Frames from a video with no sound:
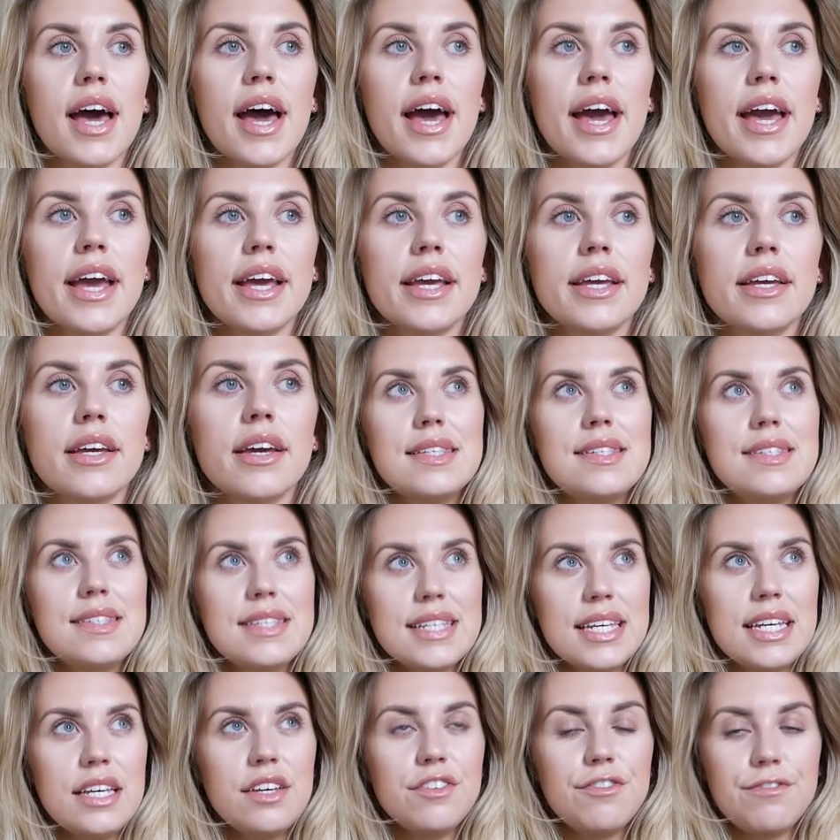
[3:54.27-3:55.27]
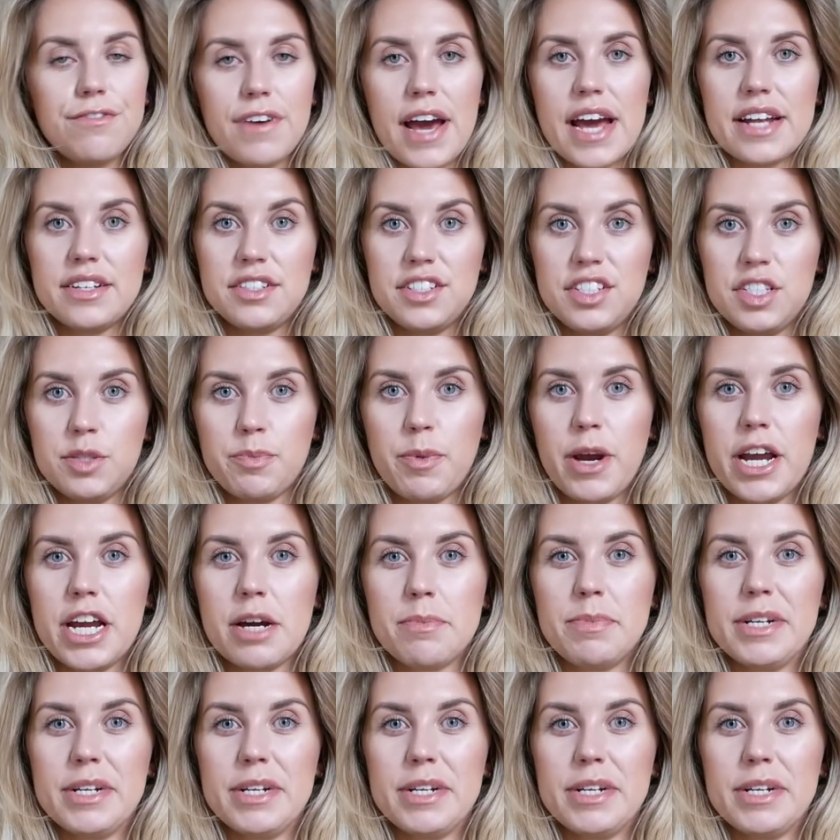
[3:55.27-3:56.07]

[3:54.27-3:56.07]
a sea fan spray,